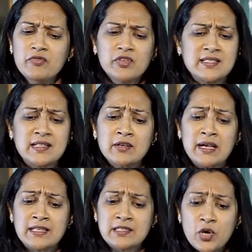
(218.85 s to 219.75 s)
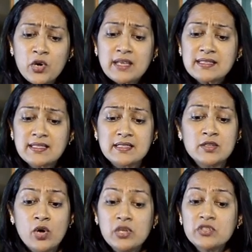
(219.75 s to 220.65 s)
for as long as
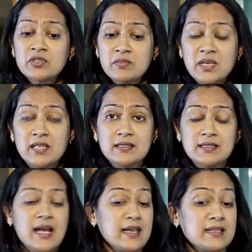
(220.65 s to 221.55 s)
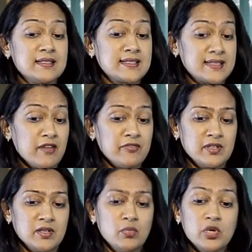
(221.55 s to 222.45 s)
this knowledge remains, I can
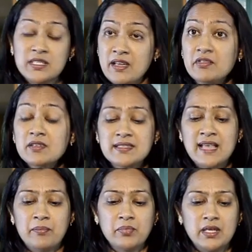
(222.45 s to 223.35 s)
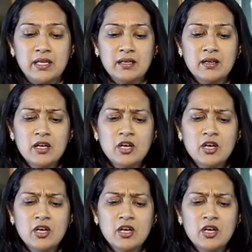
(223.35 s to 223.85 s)
suffer whatever is happening,